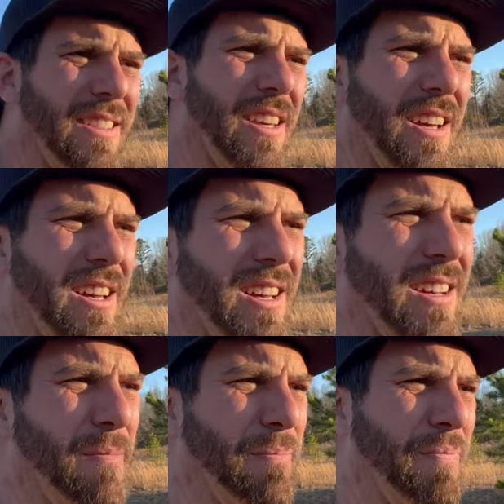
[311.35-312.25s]

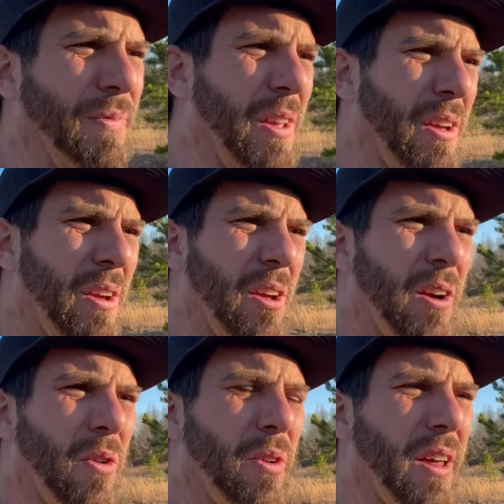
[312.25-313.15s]
the,
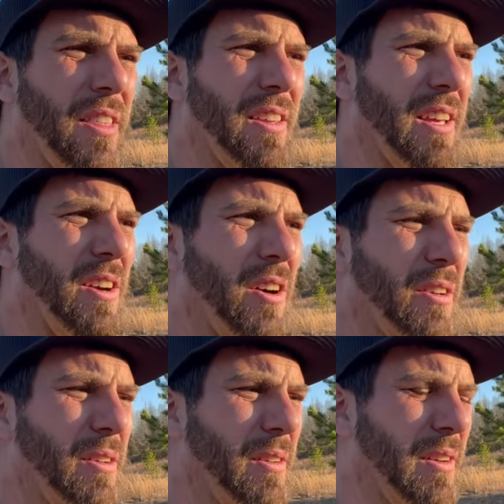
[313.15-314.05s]
I think they call
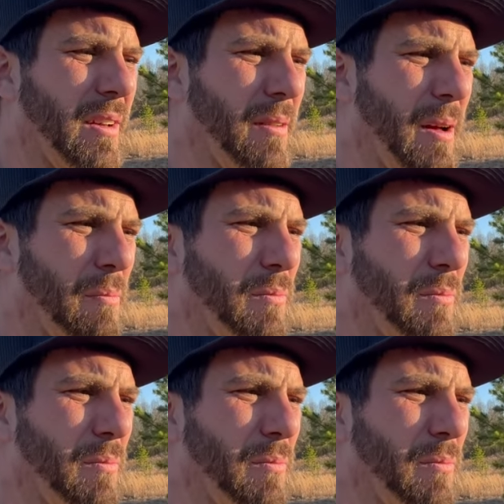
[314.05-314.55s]
it, I'm